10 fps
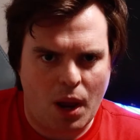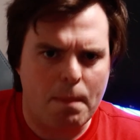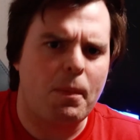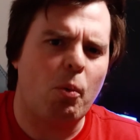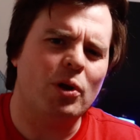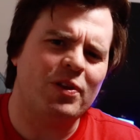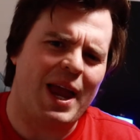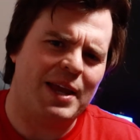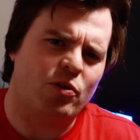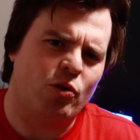But what do
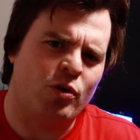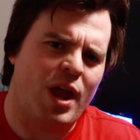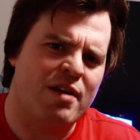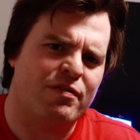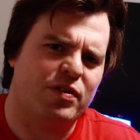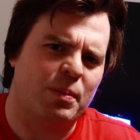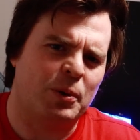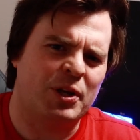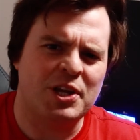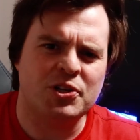I do if the
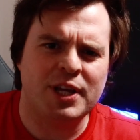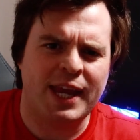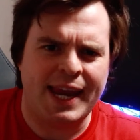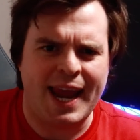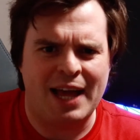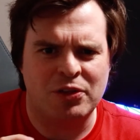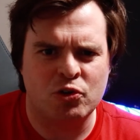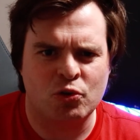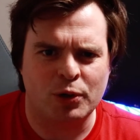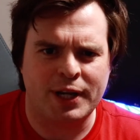partition key and the
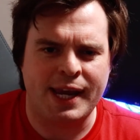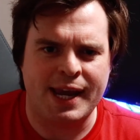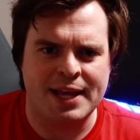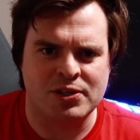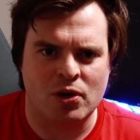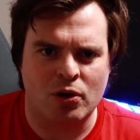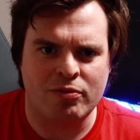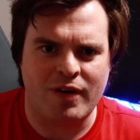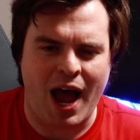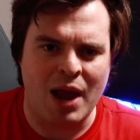sort key isn't
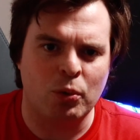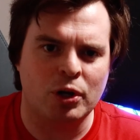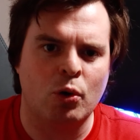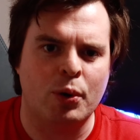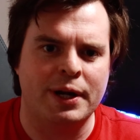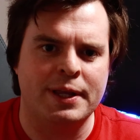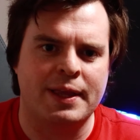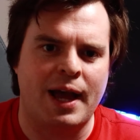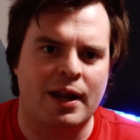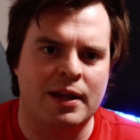enough? I want to query the
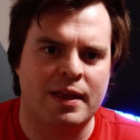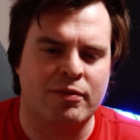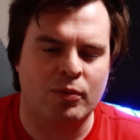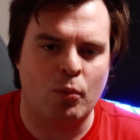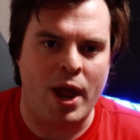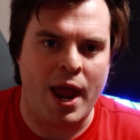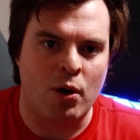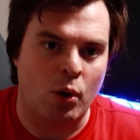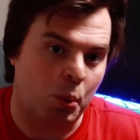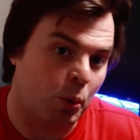data a different way
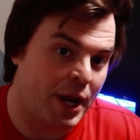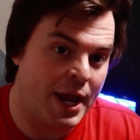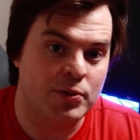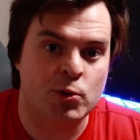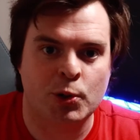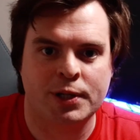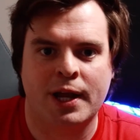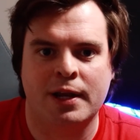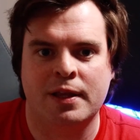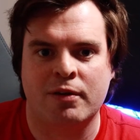or I want to insert
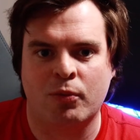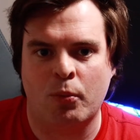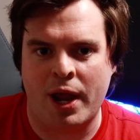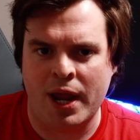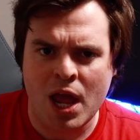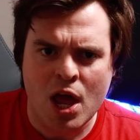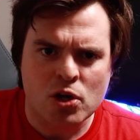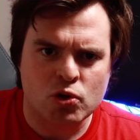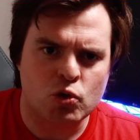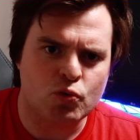data a different way.
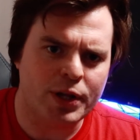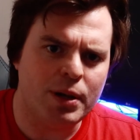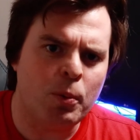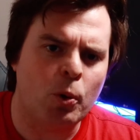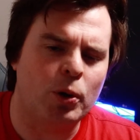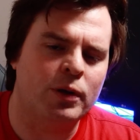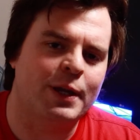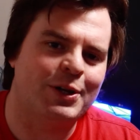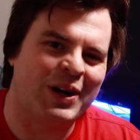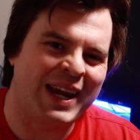So it's really important
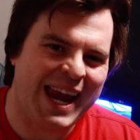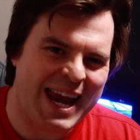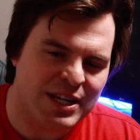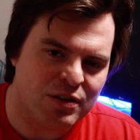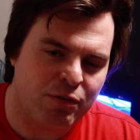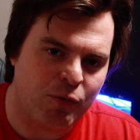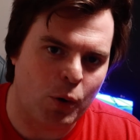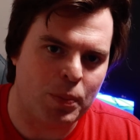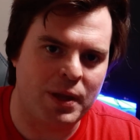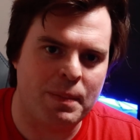that your keys
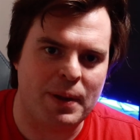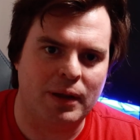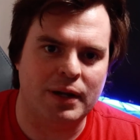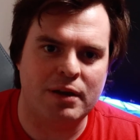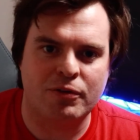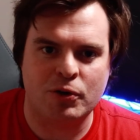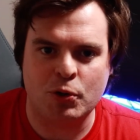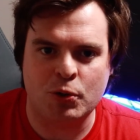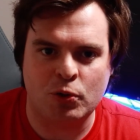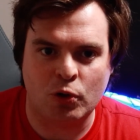form the ability for
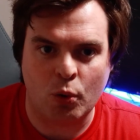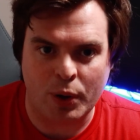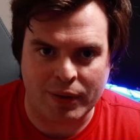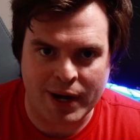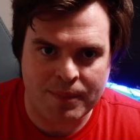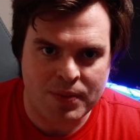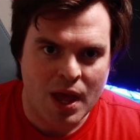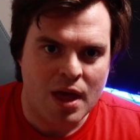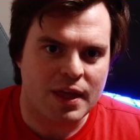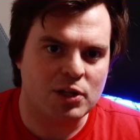you to query.
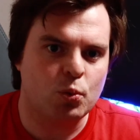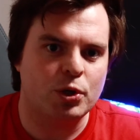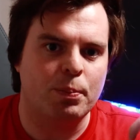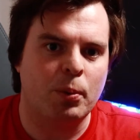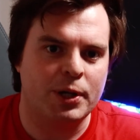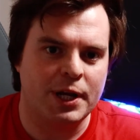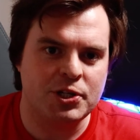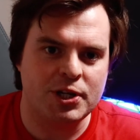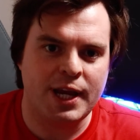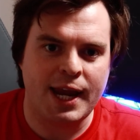That's where your
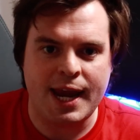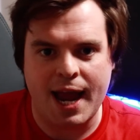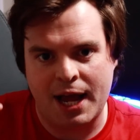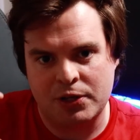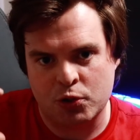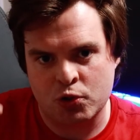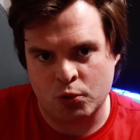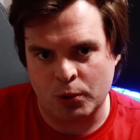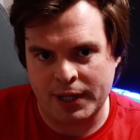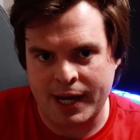partition key and your
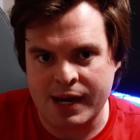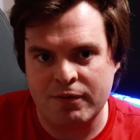sort key